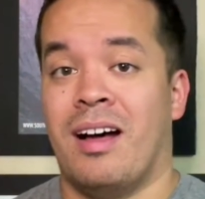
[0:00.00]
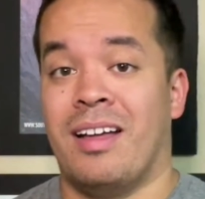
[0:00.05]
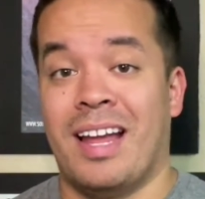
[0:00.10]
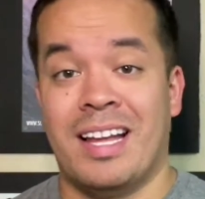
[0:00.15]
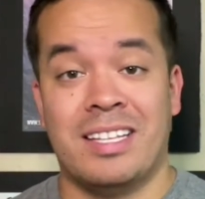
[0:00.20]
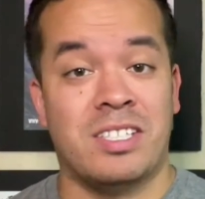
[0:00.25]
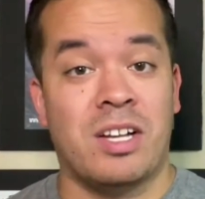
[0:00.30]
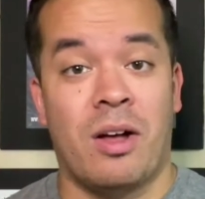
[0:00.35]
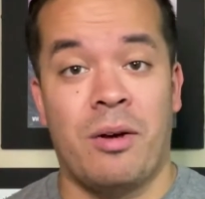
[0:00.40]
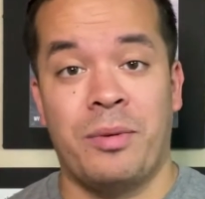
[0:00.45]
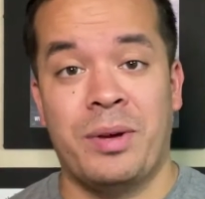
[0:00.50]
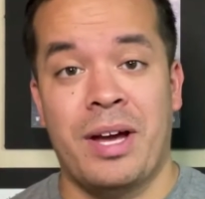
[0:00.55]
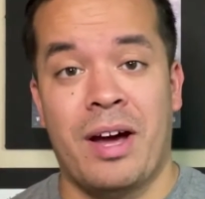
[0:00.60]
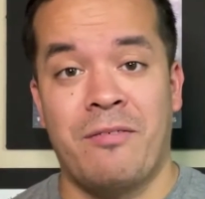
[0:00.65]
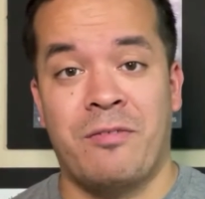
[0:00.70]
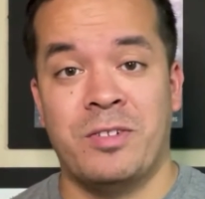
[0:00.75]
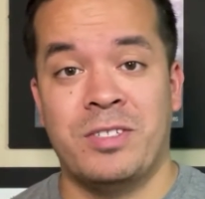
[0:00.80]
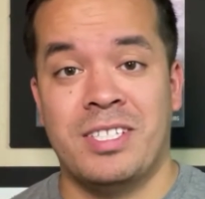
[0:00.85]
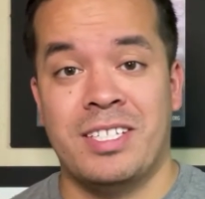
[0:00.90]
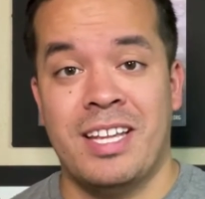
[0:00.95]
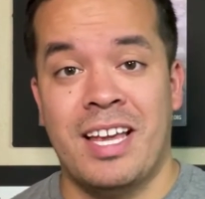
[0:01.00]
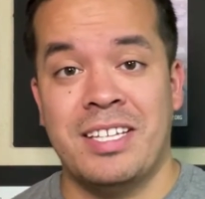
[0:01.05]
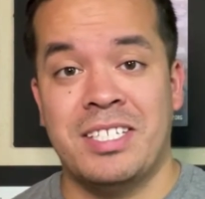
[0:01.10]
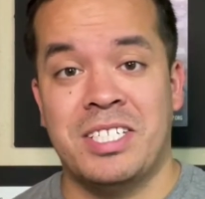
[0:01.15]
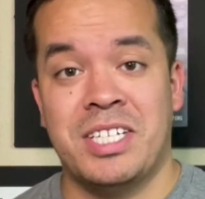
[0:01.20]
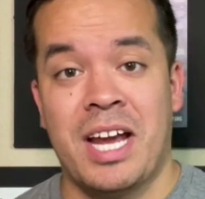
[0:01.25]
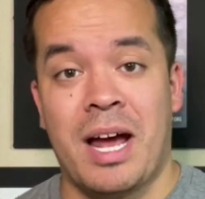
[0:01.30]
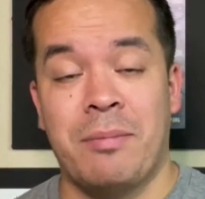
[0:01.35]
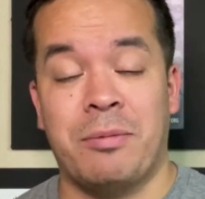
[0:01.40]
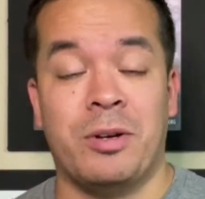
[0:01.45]
that's all we got for today's
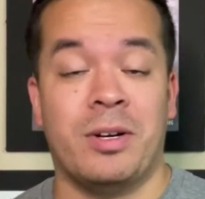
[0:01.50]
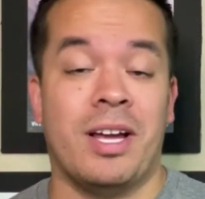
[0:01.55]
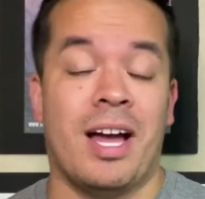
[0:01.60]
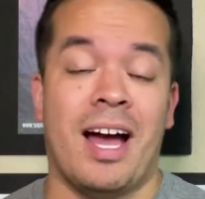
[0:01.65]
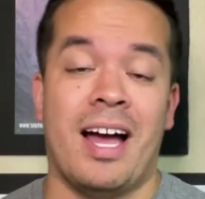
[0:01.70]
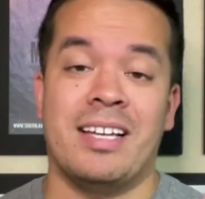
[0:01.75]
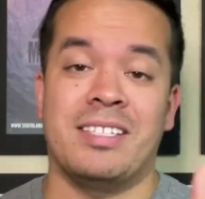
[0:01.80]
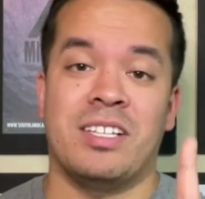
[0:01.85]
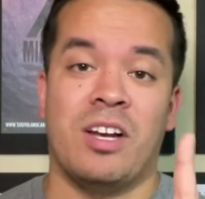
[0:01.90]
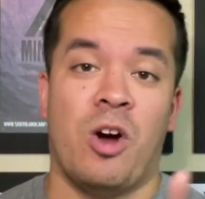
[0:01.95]
chapter, guys.